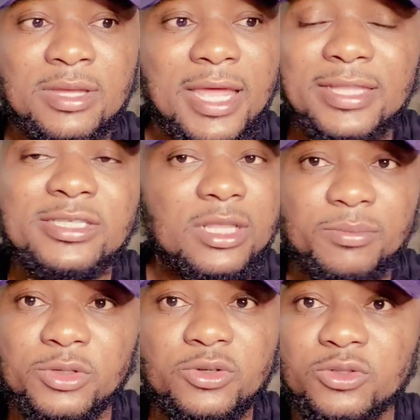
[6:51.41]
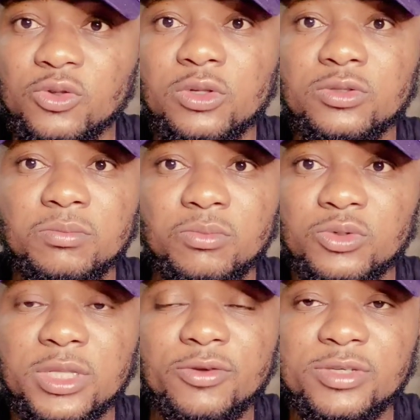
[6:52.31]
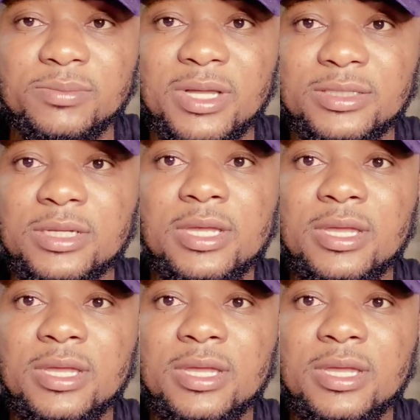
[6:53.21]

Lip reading: Any celebration, not mostly Christmas,